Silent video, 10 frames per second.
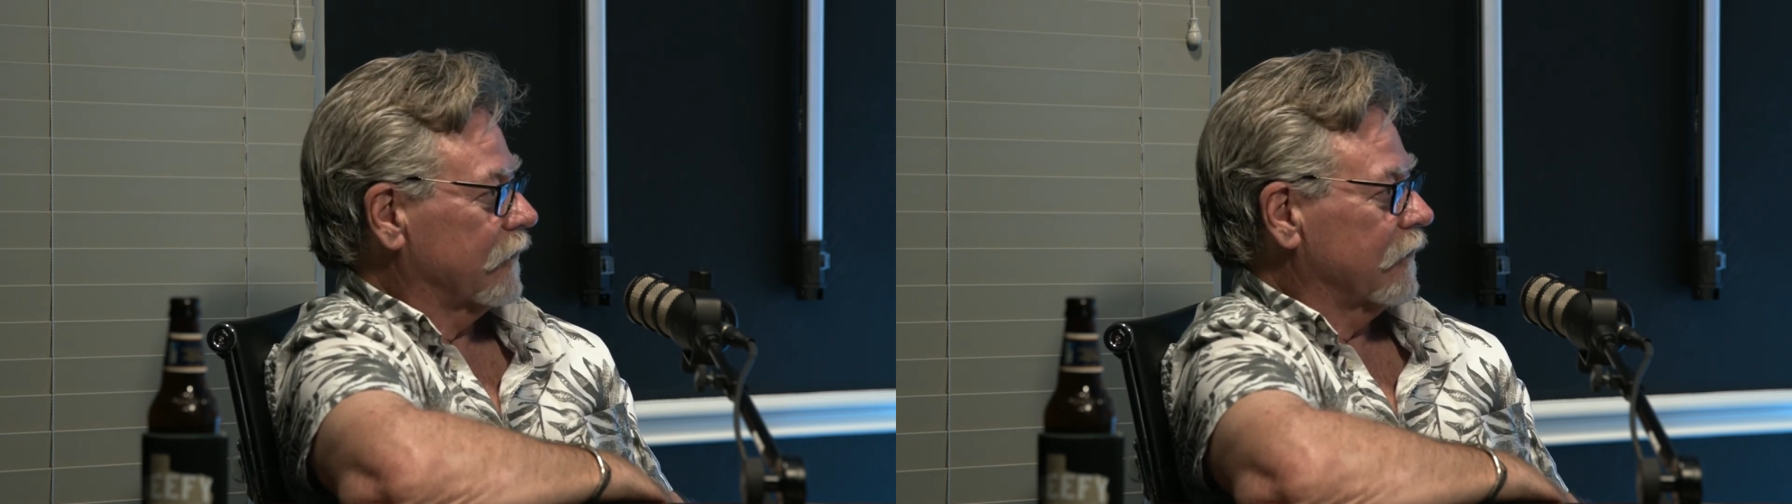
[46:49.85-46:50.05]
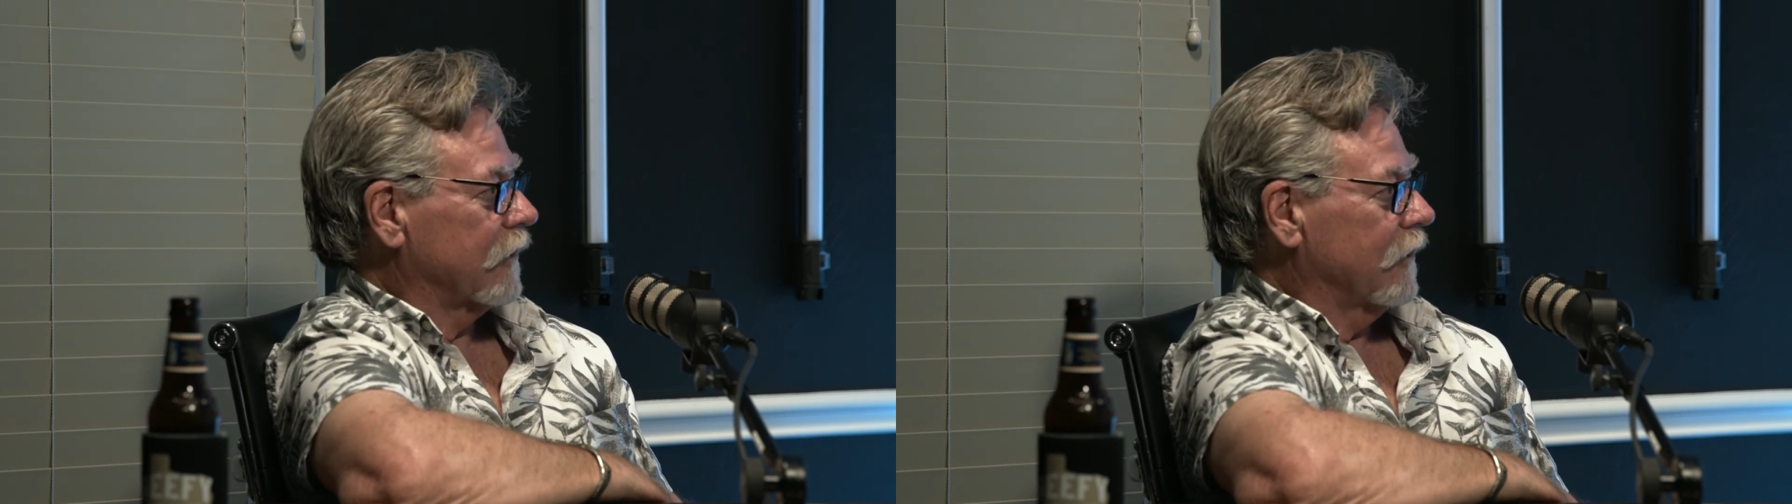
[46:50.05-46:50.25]

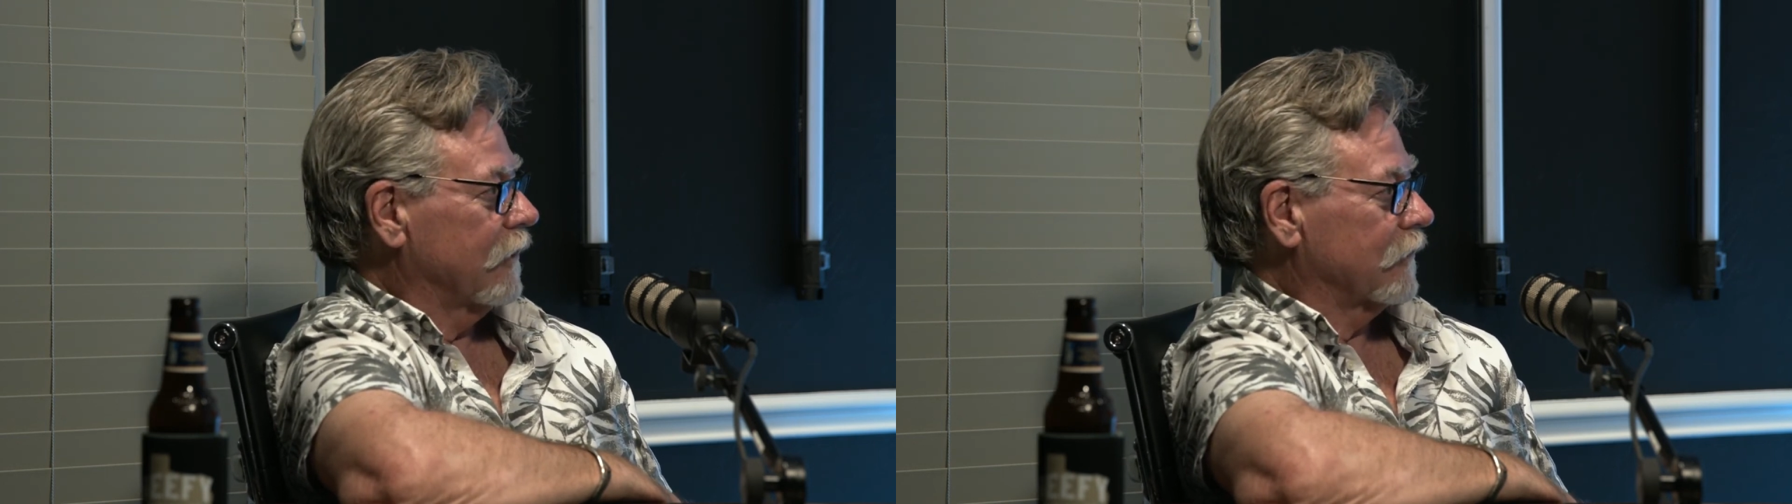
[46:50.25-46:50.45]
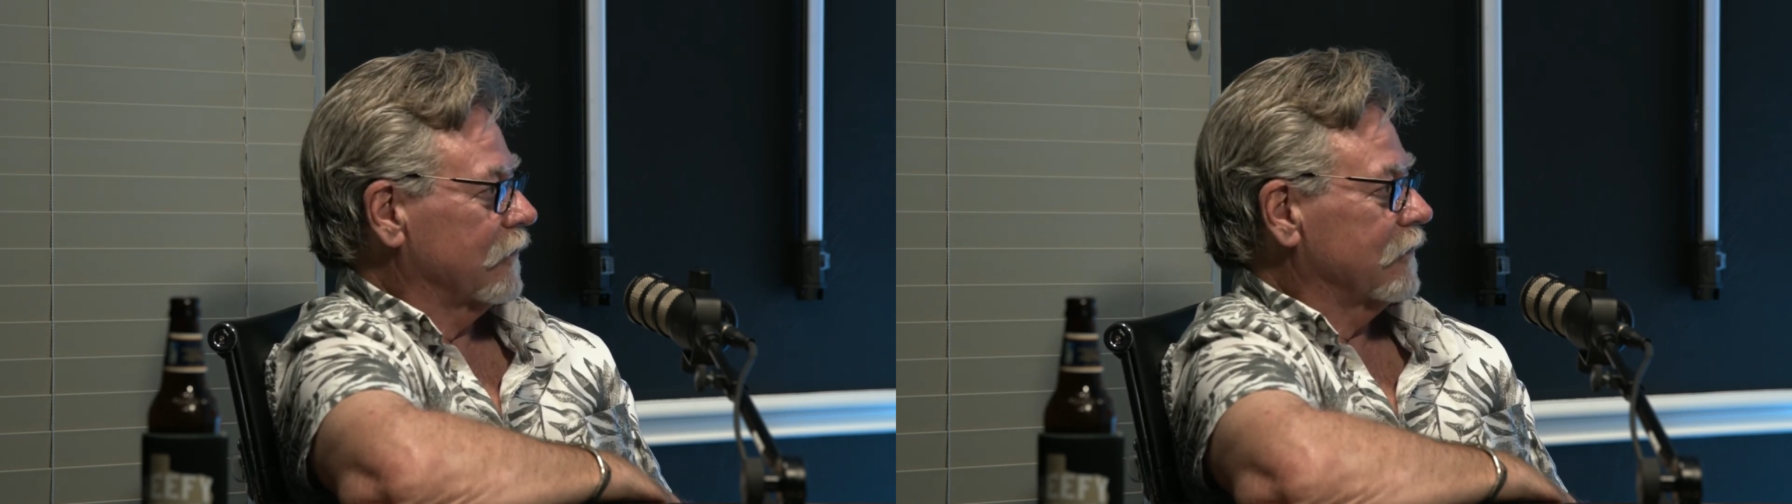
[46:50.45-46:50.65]
to the
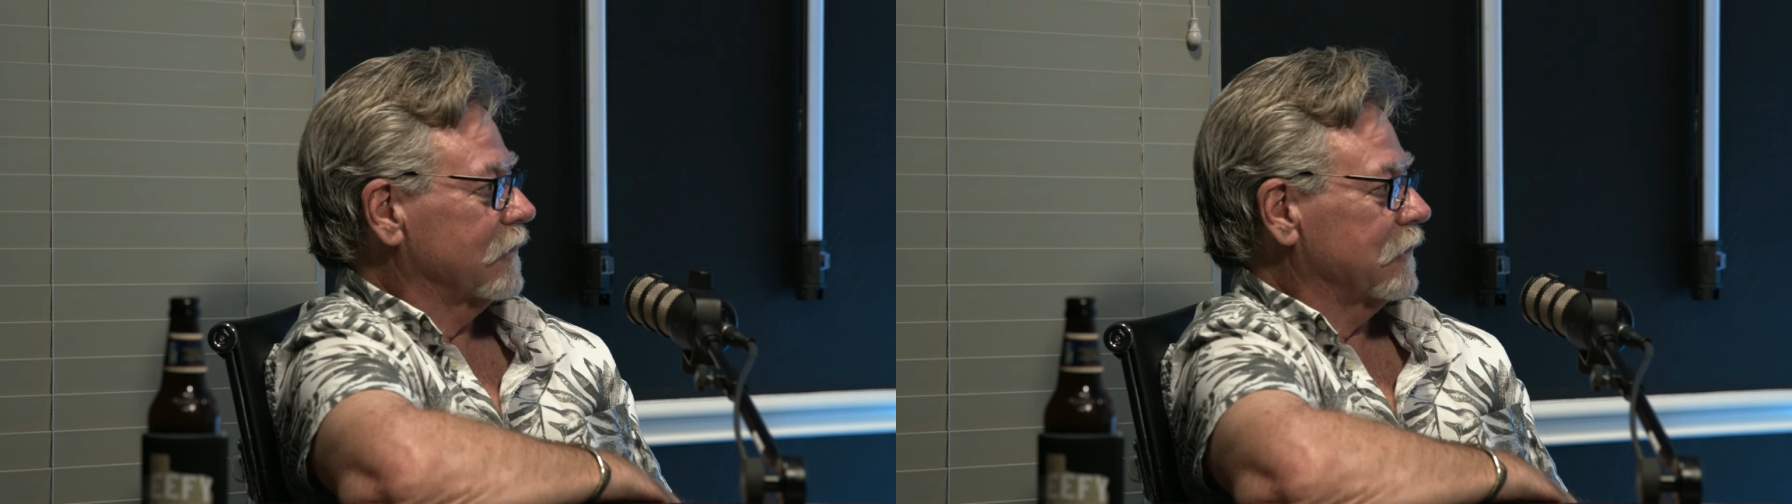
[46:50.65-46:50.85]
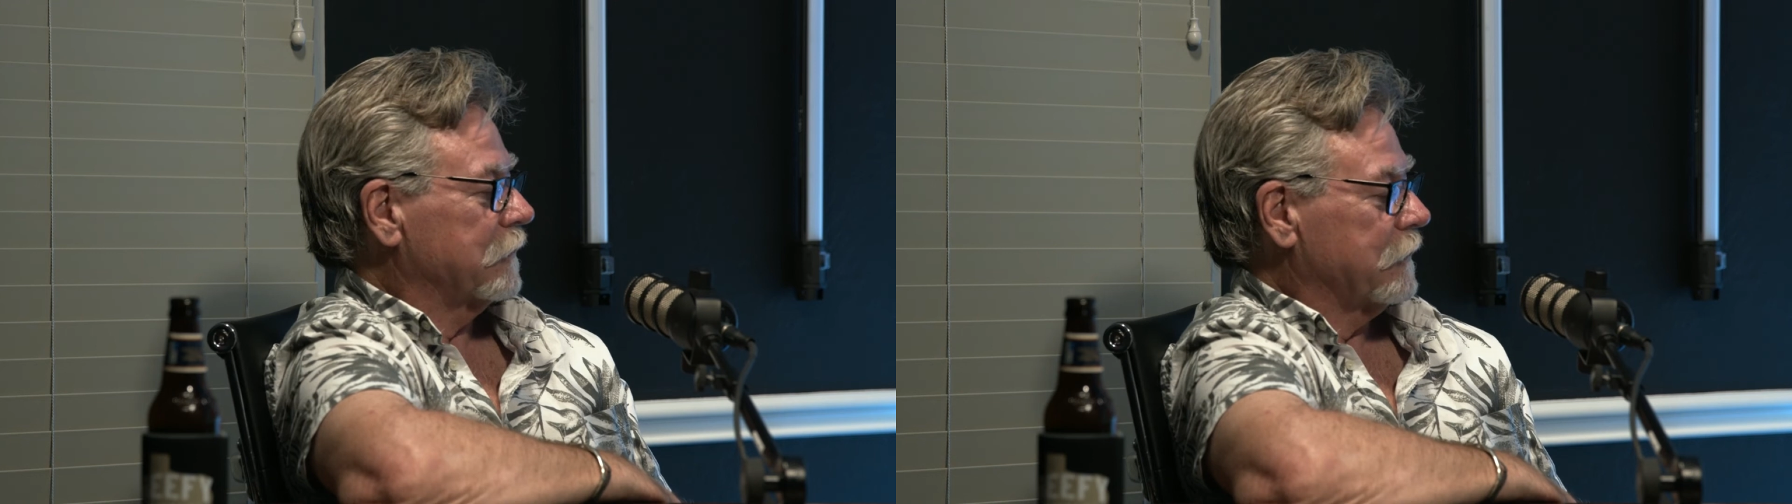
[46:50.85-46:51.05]
gallery. So